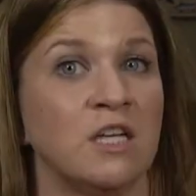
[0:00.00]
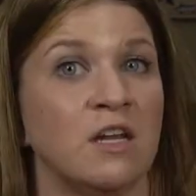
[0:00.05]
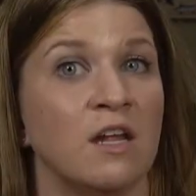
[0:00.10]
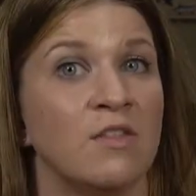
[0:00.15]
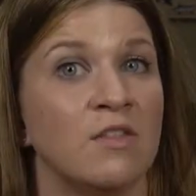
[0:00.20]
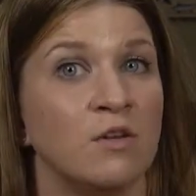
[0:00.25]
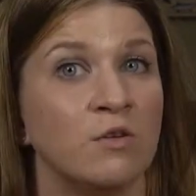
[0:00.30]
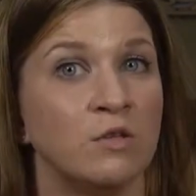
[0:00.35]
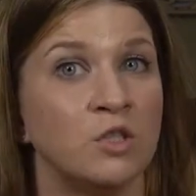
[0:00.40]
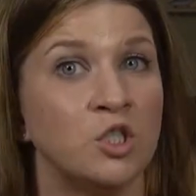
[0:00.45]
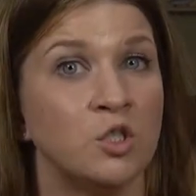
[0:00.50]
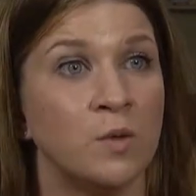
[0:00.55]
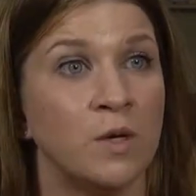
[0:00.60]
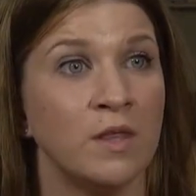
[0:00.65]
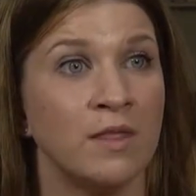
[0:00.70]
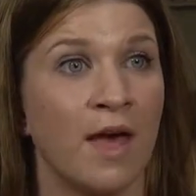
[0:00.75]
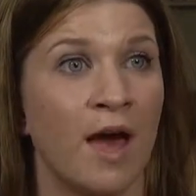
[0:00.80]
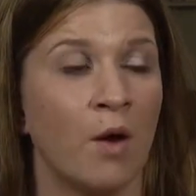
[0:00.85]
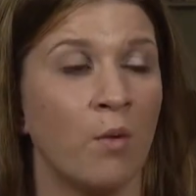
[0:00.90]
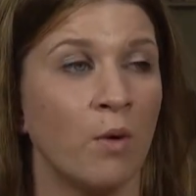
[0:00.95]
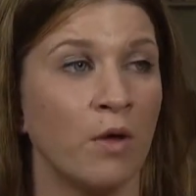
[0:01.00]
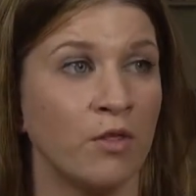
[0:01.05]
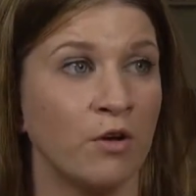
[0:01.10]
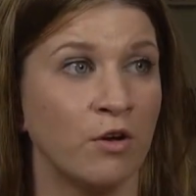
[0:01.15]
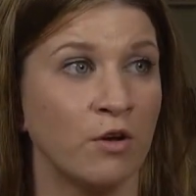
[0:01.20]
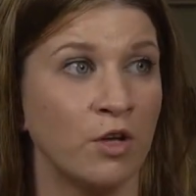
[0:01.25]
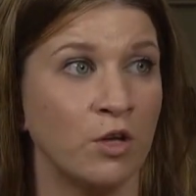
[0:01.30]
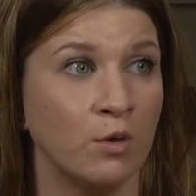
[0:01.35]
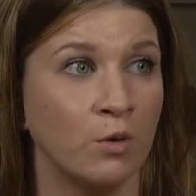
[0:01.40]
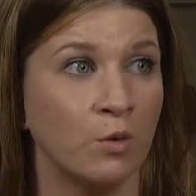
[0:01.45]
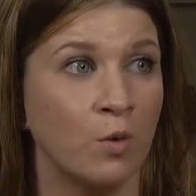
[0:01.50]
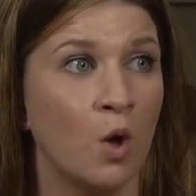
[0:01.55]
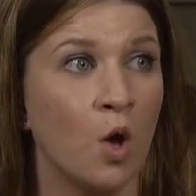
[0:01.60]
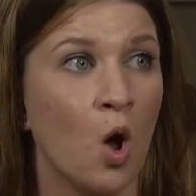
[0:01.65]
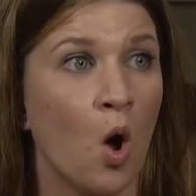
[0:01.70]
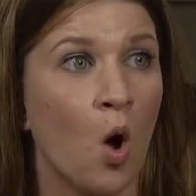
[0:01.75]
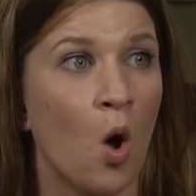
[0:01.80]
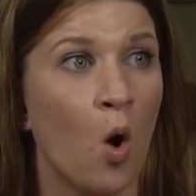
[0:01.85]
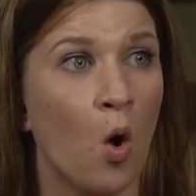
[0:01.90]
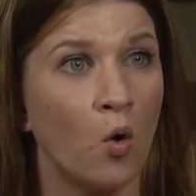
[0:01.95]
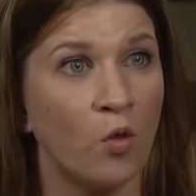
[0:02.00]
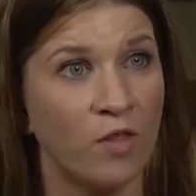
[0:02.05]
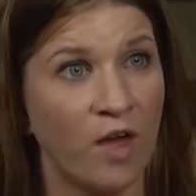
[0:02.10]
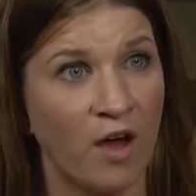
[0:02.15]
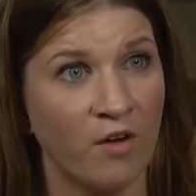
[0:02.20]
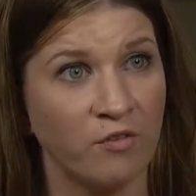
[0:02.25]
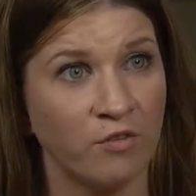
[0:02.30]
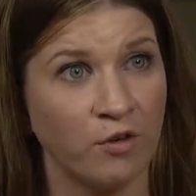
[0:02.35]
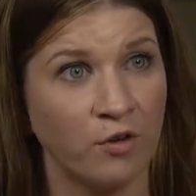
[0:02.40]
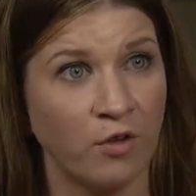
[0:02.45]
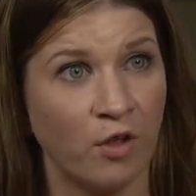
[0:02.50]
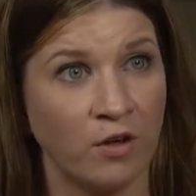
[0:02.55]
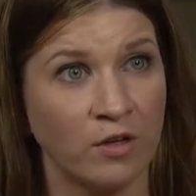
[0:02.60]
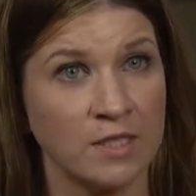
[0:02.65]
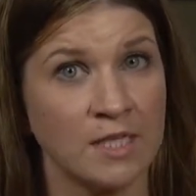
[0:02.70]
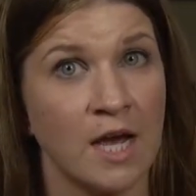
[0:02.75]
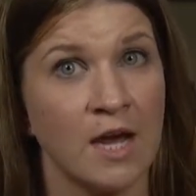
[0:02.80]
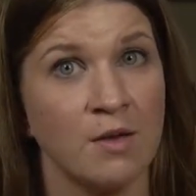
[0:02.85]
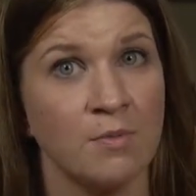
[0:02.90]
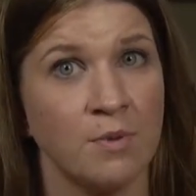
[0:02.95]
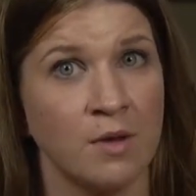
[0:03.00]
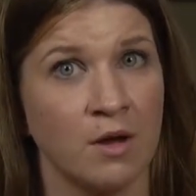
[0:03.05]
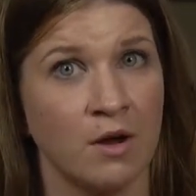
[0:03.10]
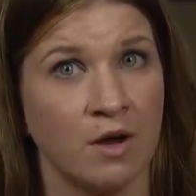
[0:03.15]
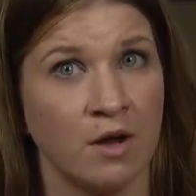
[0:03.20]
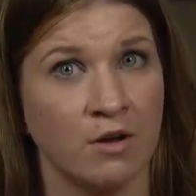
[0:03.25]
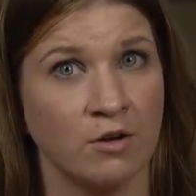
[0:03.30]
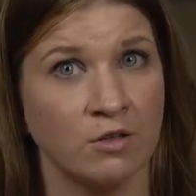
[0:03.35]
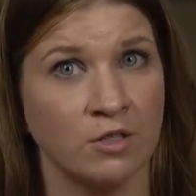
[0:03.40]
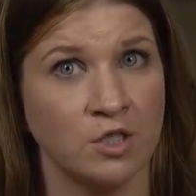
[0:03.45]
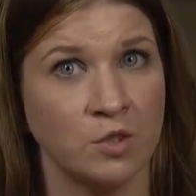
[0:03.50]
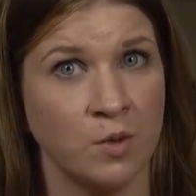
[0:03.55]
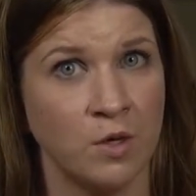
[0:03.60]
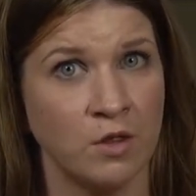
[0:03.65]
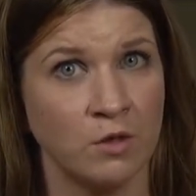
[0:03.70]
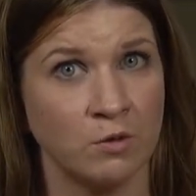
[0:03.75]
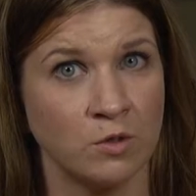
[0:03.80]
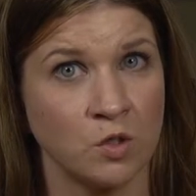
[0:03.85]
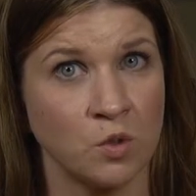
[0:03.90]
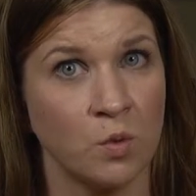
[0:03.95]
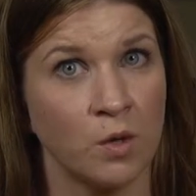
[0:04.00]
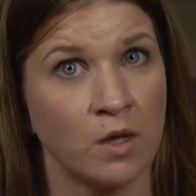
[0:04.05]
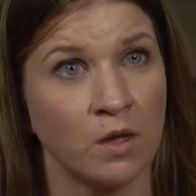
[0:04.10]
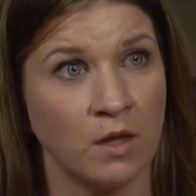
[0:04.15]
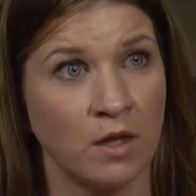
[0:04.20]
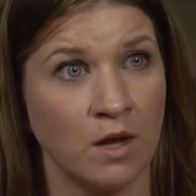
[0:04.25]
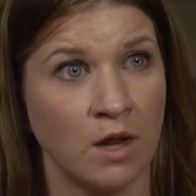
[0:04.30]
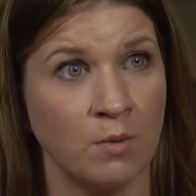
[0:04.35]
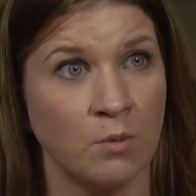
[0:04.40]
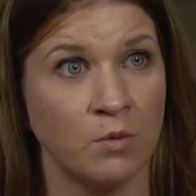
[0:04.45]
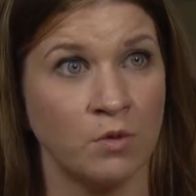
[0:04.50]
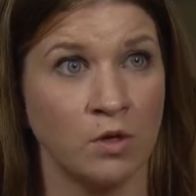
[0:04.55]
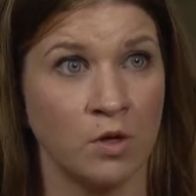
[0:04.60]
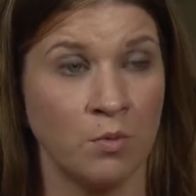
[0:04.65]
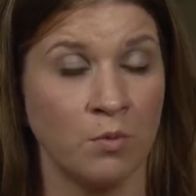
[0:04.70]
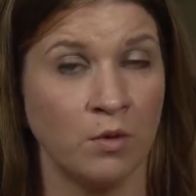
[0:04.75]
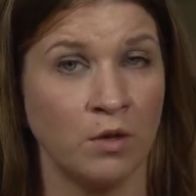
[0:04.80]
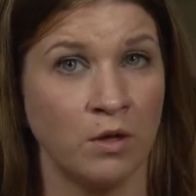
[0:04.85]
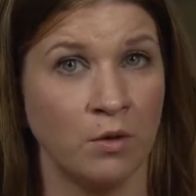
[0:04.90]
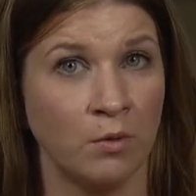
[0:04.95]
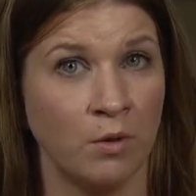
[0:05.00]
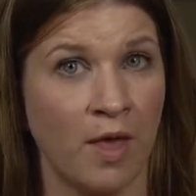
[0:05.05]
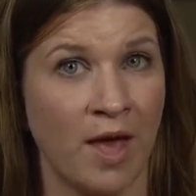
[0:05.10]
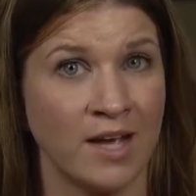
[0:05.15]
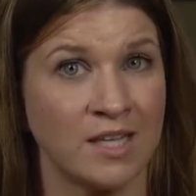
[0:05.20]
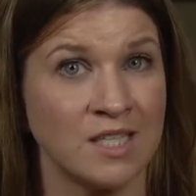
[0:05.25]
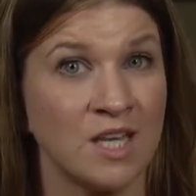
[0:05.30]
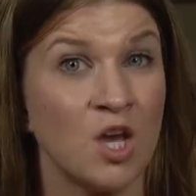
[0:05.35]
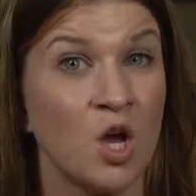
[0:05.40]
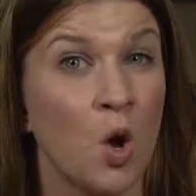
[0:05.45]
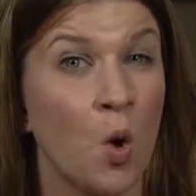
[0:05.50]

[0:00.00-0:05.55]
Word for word: and then doing that whether you hold that for a long time period or doing those quickly and able to completely relax.